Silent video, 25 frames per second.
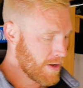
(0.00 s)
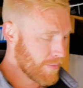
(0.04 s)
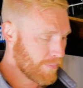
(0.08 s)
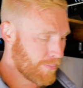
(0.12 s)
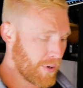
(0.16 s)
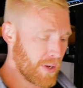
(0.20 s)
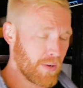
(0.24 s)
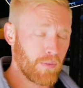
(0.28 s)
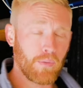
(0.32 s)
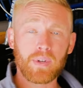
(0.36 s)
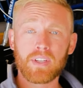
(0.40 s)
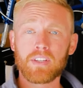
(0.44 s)

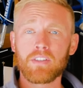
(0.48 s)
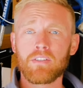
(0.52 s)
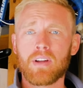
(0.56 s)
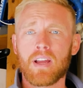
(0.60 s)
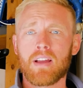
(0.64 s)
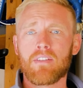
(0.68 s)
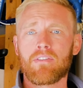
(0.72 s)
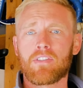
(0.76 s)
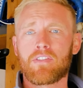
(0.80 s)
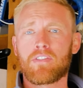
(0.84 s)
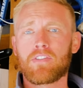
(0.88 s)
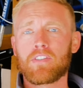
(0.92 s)
But we do
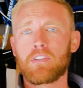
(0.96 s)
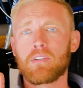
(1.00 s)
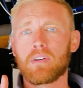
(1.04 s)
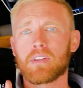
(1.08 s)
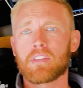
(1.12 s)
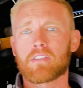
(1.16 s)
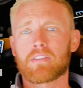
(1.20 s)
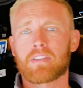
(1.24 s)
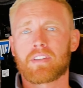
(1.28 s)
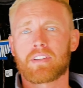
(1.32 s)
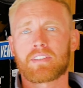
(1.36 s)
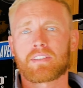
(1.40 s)
have a few
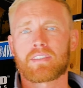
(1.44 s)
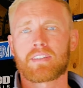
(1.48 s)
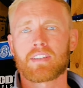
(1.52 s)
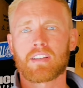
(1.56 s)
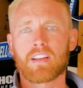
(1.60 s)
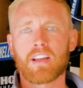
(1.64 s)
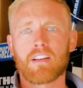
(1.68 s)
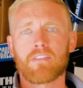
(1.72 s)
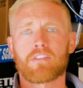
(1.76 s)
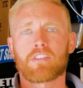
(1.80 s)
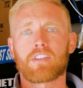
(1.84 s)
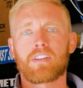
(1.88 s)
other things to
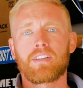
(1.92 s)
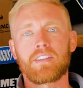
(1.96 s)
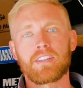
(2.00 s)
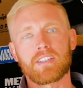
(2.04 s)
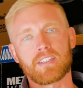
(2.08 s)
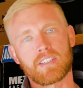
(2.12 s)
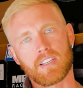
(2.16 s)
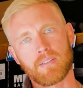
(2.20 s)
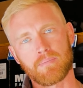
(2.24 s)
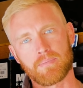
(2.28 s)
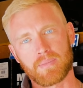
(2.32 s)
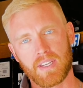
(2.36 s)
cover in
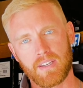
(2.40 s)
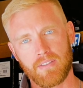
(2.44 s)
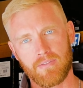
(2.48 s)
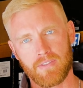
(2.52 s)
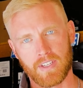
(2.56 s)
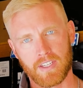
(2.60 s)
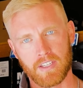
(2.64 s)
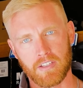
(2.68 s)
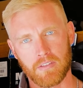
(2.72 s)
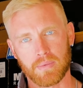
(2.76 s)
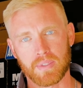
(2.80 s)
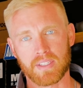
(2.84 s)
this update
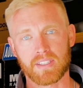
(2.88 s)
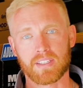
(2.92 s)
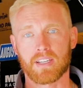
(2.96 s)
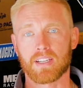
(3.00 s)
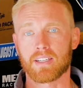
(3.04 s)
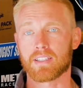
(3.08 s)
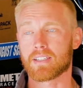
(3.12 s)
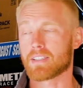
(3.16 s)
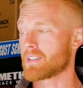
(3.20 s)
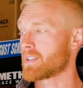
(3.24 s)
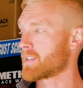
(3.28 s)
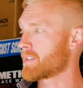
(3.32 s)
video
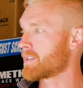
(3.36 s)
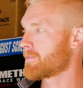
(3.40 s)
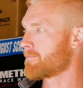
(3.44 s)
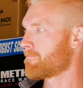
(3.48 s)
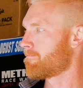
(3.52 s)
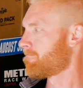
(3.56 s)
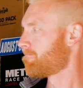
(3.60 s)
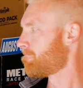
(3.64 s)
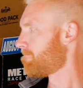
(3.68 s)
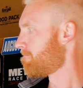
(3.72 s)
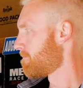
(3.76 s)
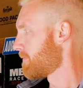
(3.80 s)
besides
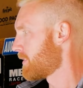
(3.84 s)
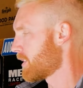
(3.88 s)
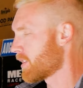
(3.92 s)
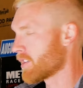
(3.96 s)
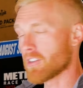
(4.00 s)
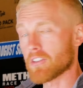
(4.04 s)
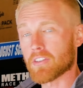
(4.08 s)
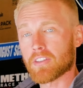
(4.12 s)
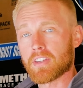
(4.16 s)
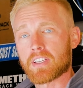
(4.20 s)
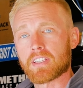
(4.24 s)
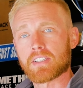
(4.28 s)

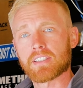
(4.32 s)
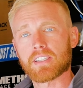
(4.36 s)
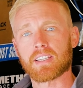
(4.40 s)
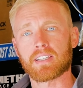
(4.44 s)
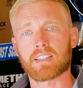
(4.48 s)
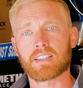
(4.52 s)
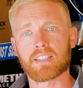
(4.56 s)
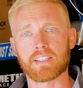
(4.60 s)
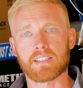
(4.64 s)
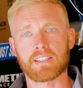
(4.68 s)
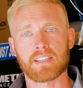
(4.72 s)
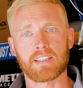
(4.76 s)
little things
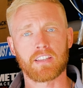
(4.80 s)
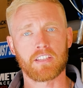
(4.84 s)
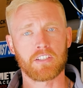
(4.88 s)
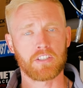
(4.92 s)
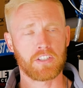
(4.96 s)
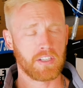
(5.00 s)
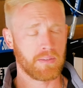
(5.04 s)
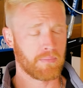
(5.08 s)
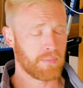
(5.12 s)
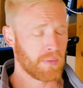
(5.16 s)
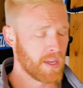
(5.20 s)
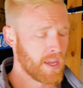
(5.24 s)
like this in the
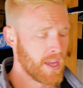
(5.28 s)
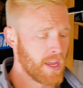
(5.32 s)
Jeep.